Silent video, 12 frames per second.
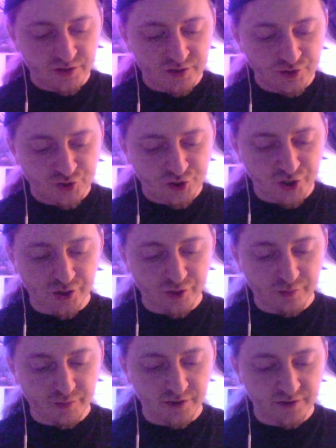Charter
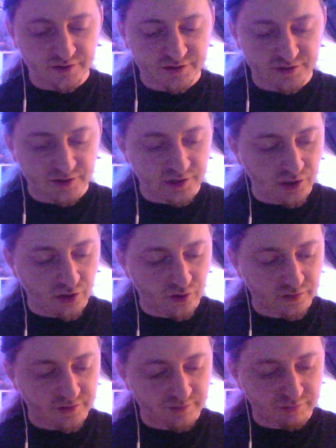marks along
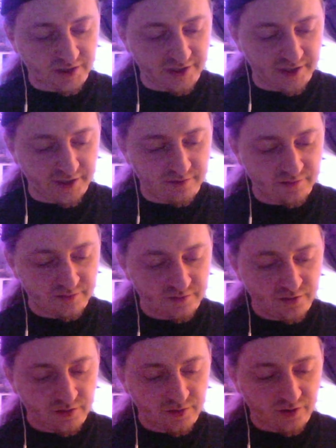the blade
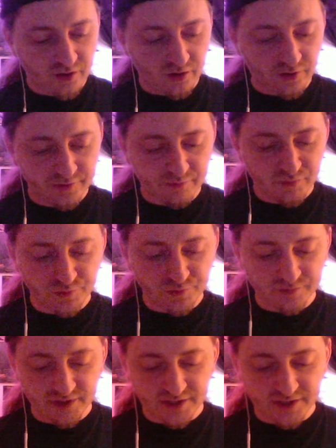caught the
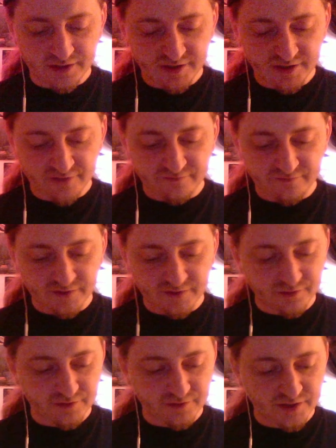moonlight and flickered
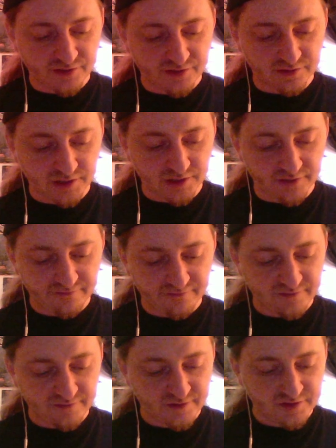into life.
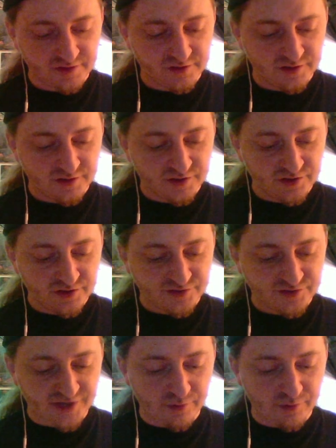
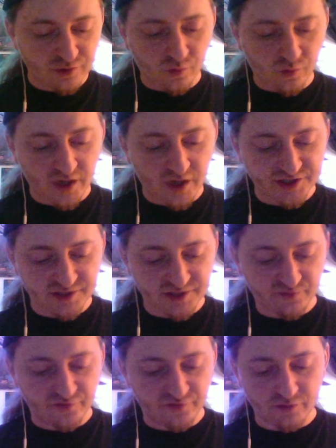Sabriel watched them
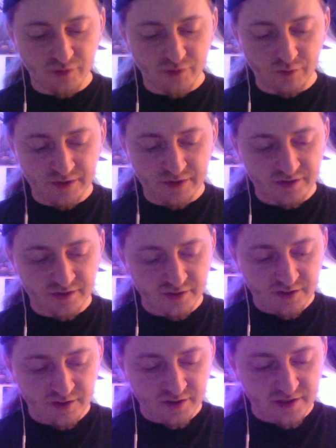for a moment,
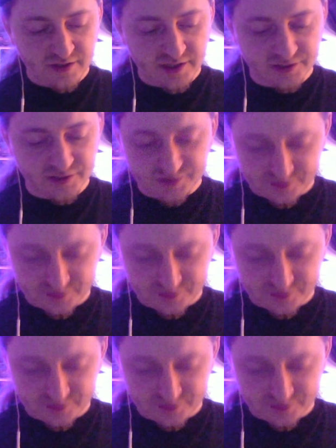as